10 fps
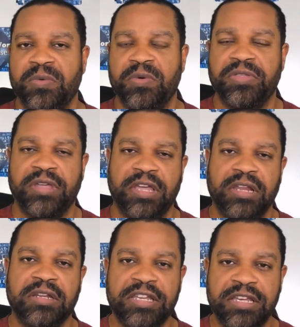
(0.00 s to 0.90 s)
with a
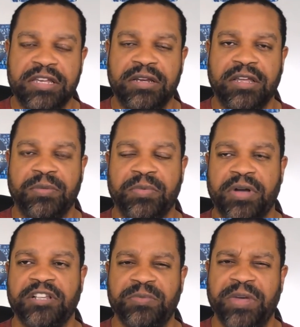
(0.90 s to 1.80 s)
lead and a
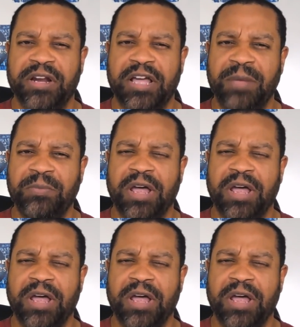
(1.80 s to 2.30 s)
prospect, I'm,